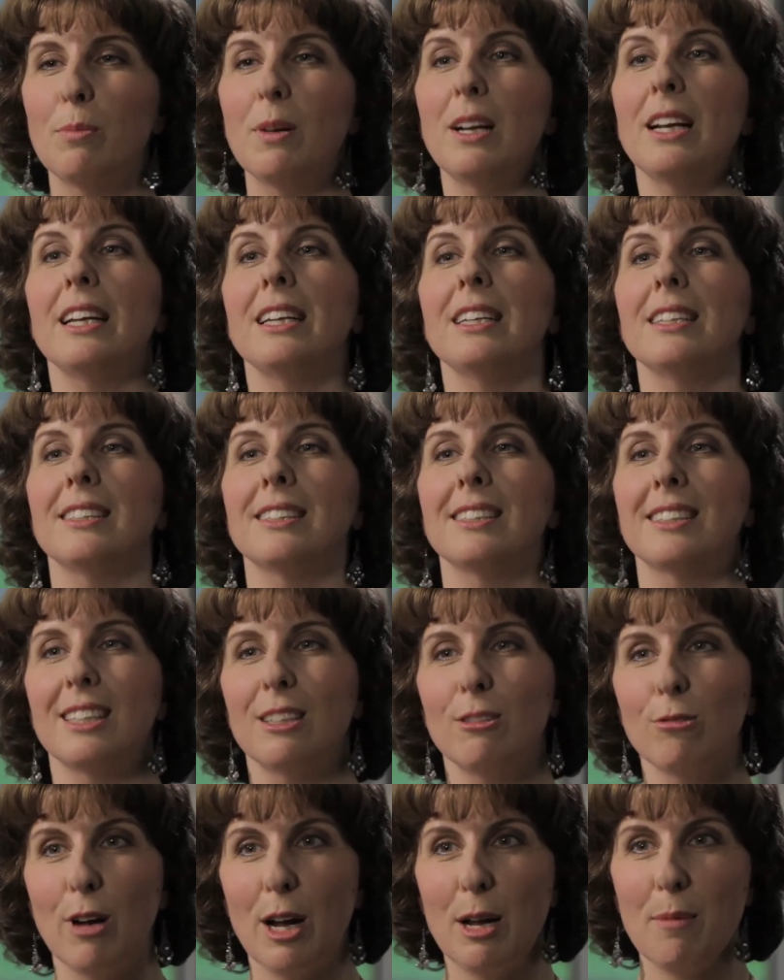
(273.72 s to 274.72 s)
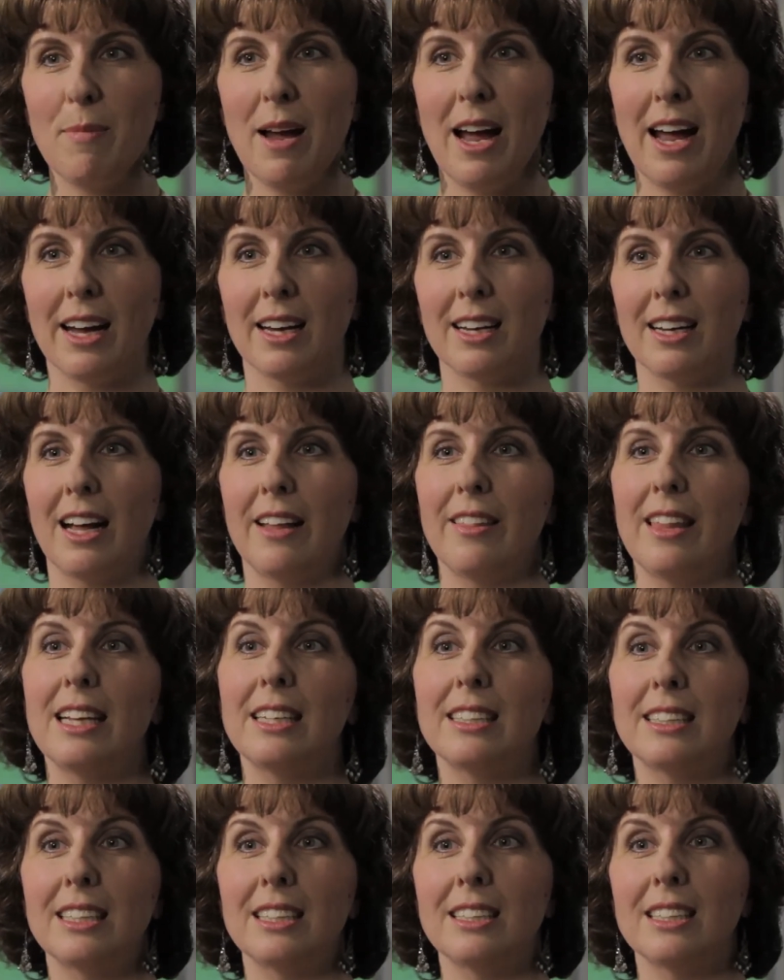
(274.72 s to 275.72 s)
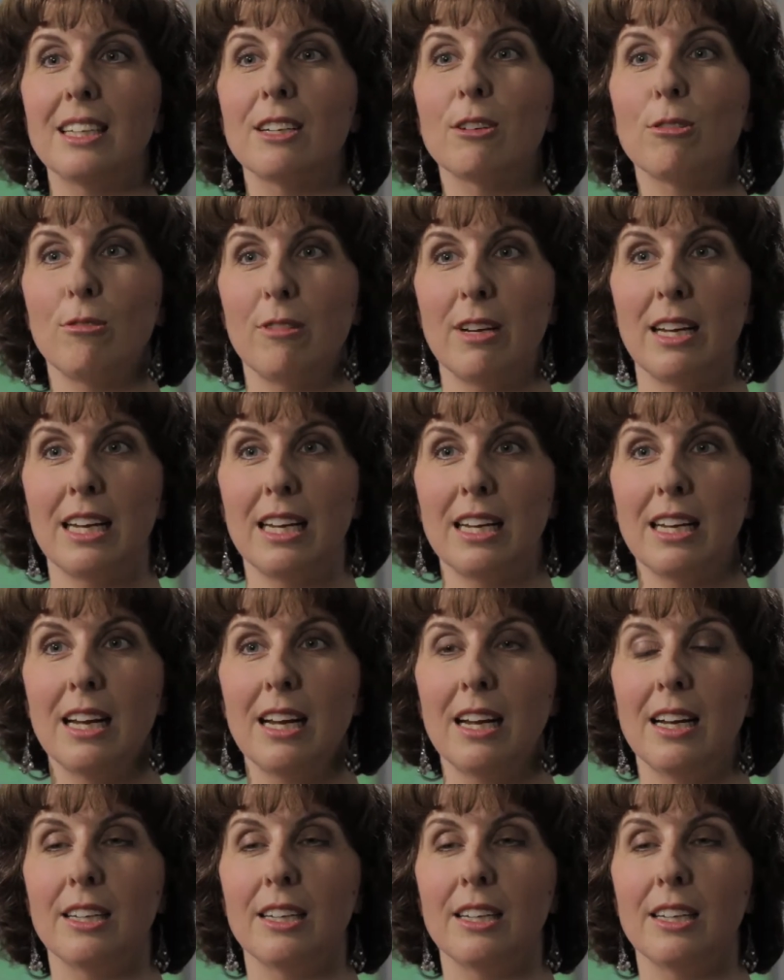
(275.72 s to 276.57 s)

Police did write back, and they did agree